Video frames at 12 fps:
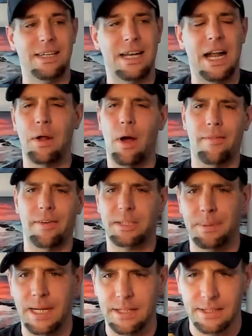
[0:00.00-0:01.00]
and I know I've
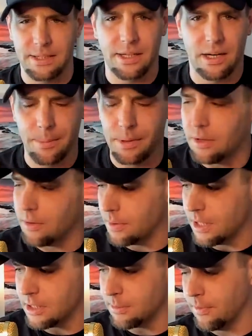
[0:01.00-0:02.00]
explained this in a couple other
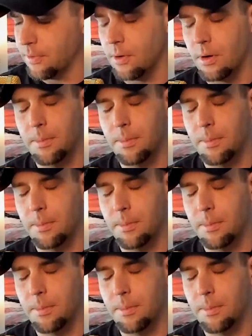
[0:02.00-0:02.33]
readings before,